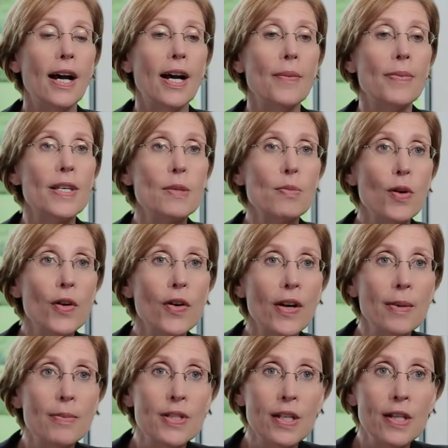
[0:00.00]
Um, this
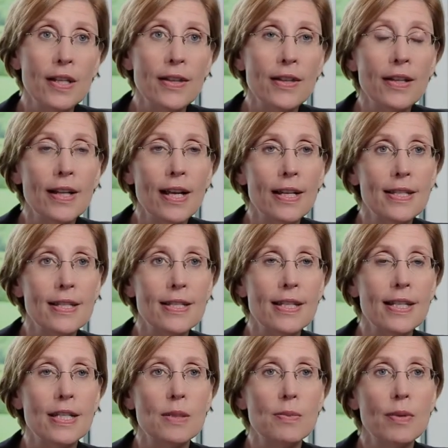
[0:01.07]
program started in the United
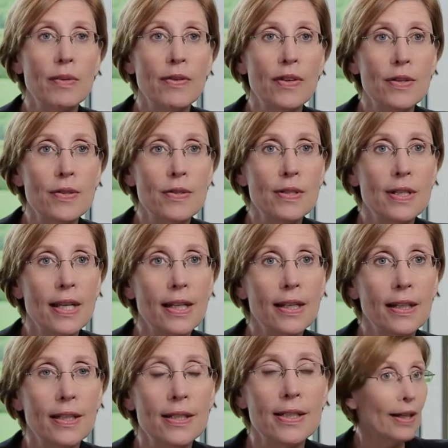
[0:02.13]
States, but we've also
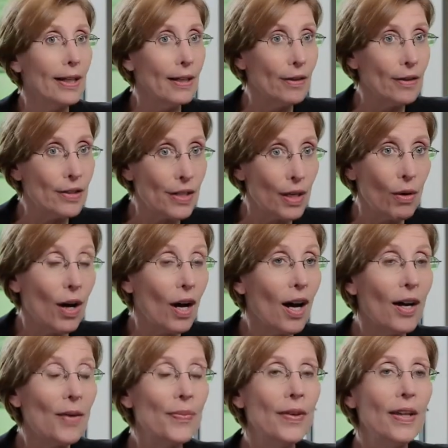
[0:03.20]
taken it to
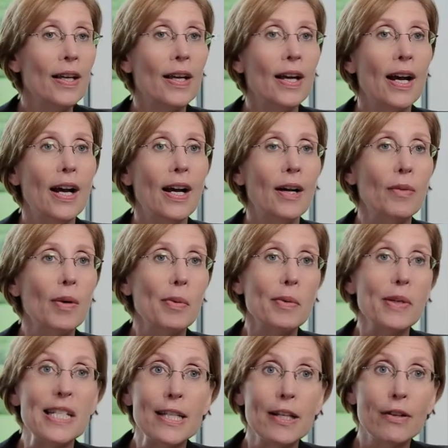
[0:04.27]
Doha, uh, where
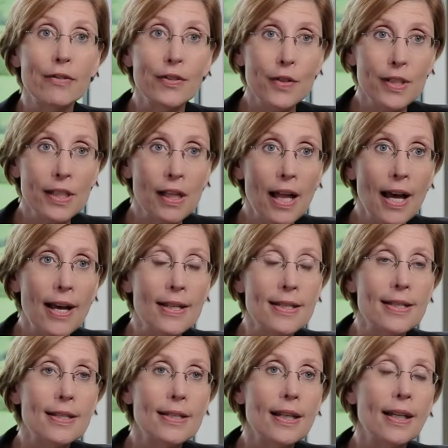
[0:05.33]
we did our first
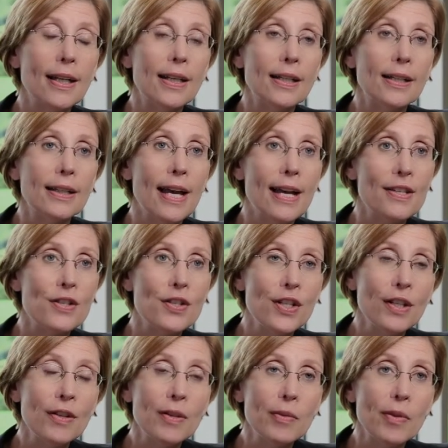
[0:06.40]
class uh, last
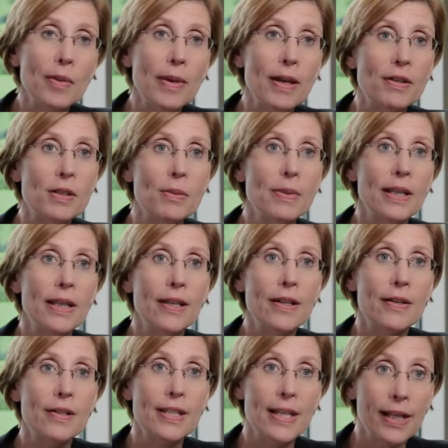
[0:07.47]
year, and we're about to begin
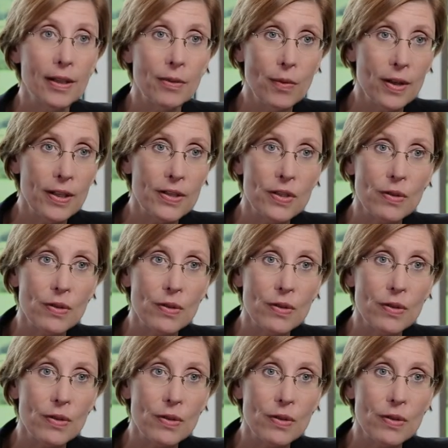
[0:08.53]
our second one.